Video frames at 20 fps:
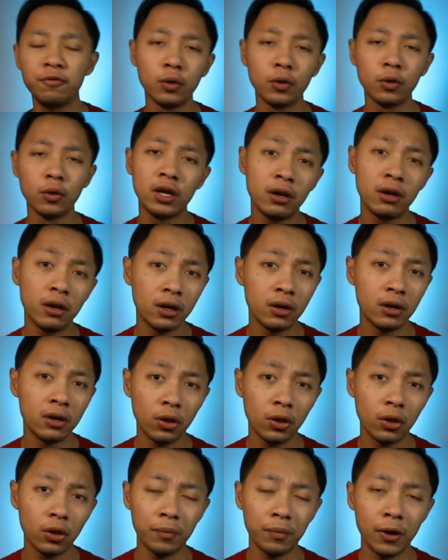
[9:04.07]
here in
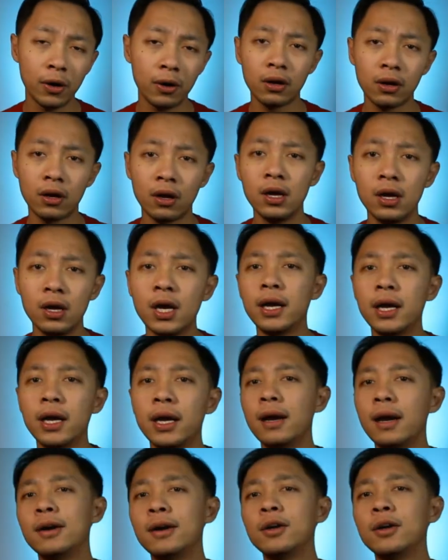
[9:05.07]
North America.
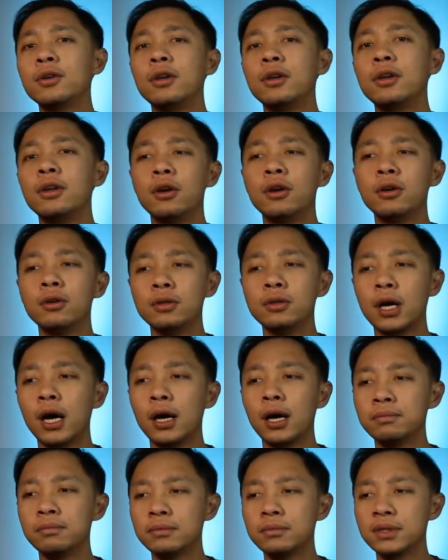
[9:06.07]
Now
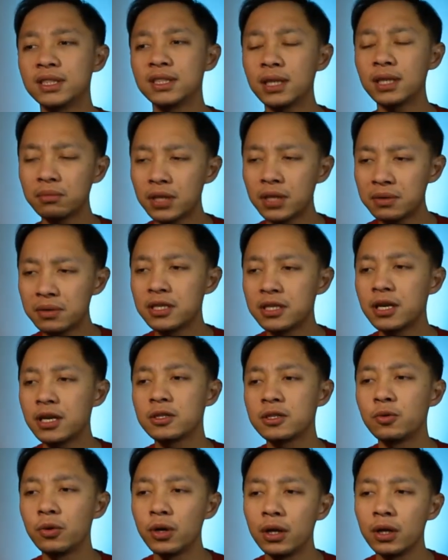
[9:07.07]
sometimes it
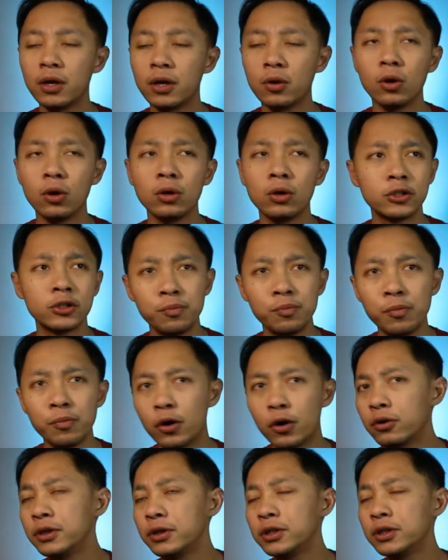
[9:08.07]
gets really cold.
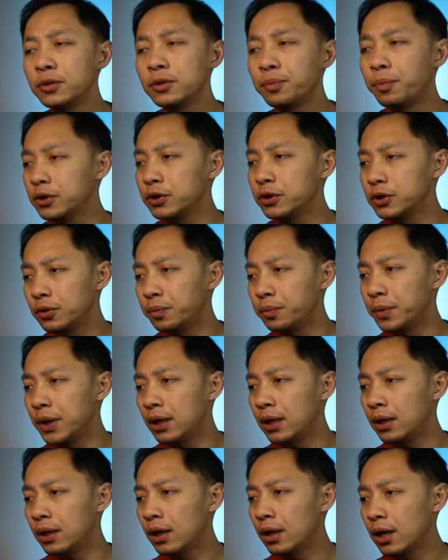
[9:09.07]
Tomorrow it's supposed to
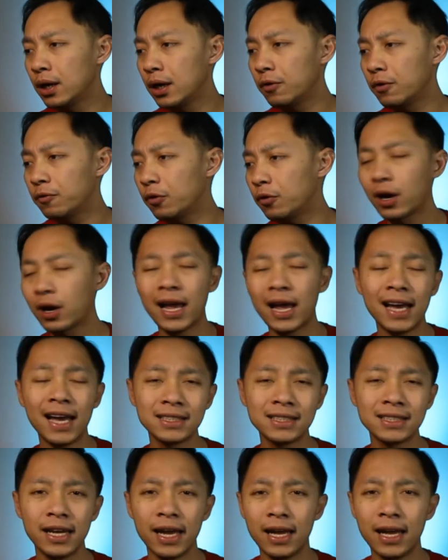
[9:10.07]
be
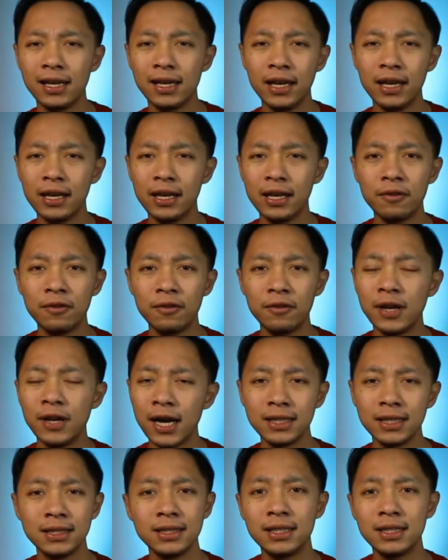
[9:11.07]
forecasted at
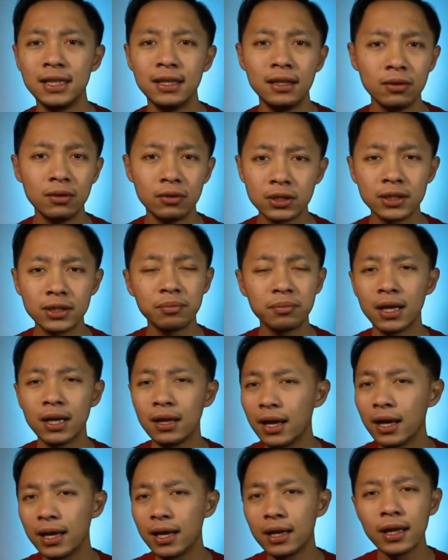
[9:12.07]
-19 or something
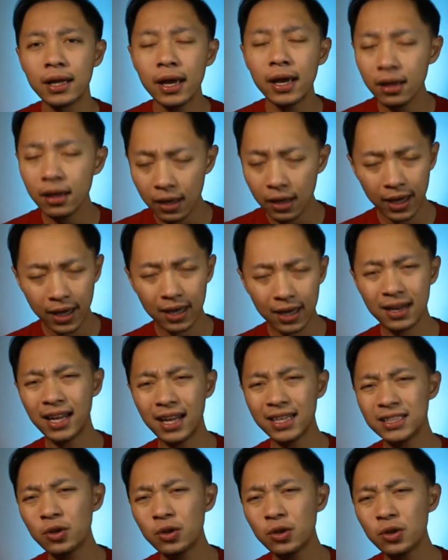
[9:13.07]
like that, and
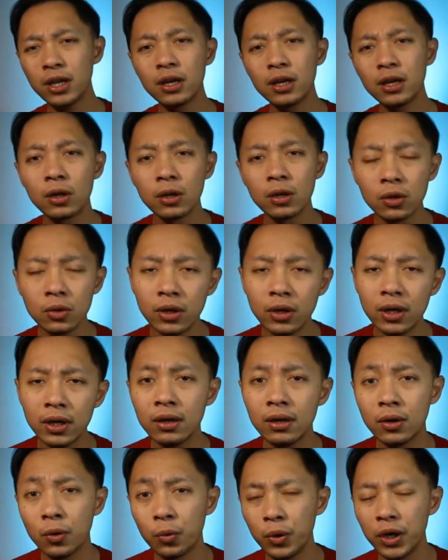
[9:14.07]
that's not
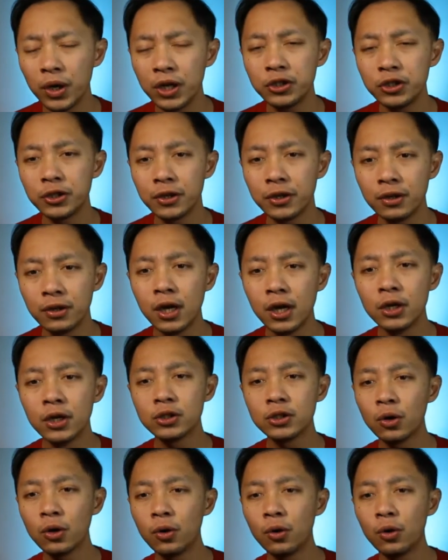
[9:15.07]
including the wind chill.
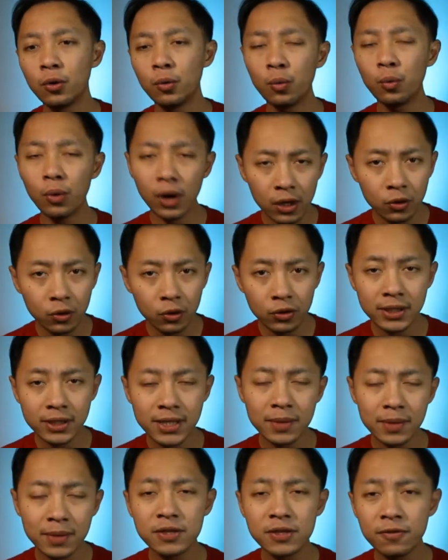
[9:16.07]
So one good
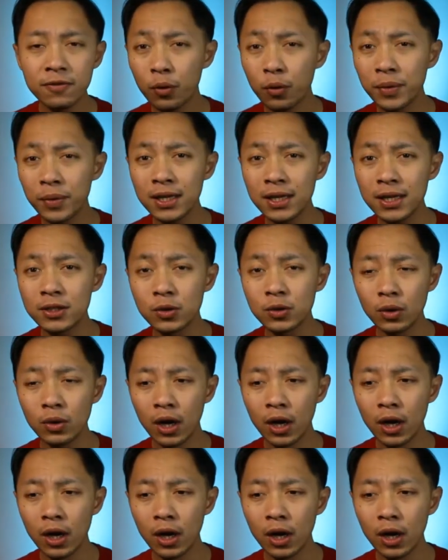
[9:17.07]
tips for me to